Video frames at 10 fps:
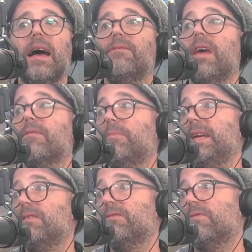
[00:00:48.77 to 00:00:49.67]
I've never
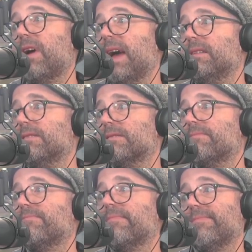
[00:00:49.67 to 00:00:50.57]
been to France,
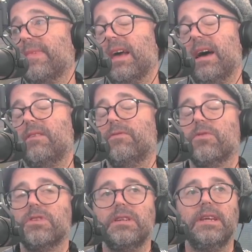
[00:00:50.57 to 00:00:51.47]

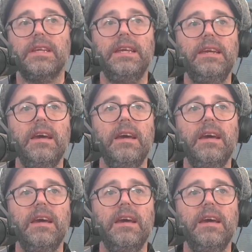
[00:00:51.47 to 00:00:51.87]
unfortunately.